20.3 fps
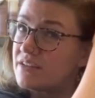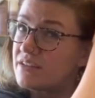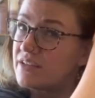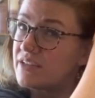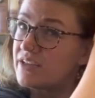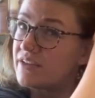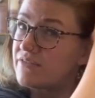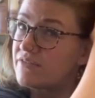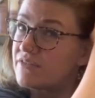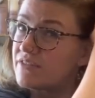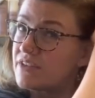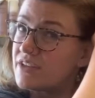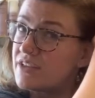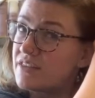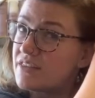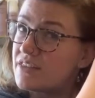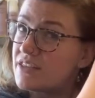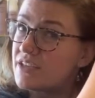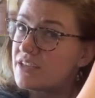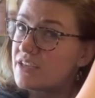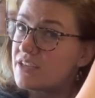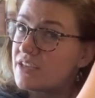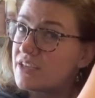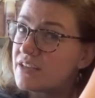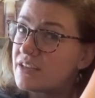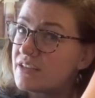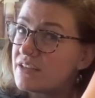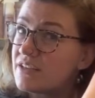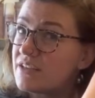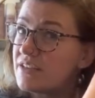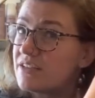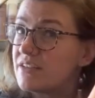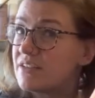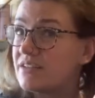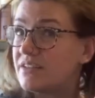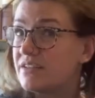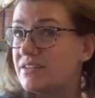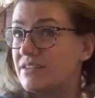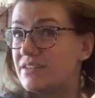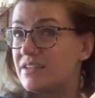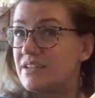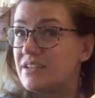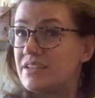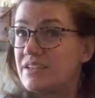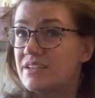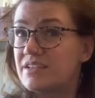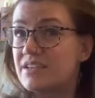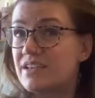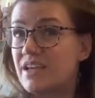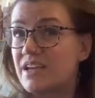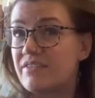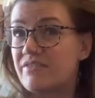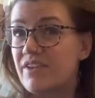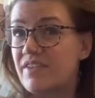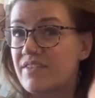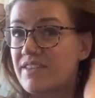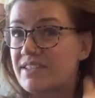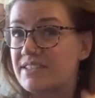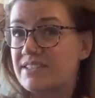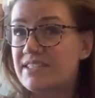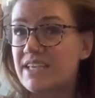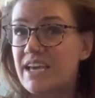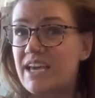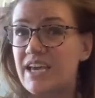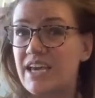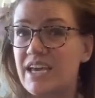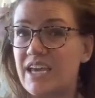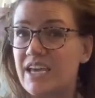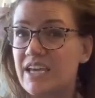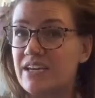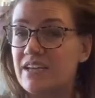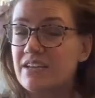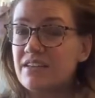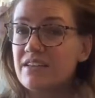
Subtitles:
everything kind of on the side.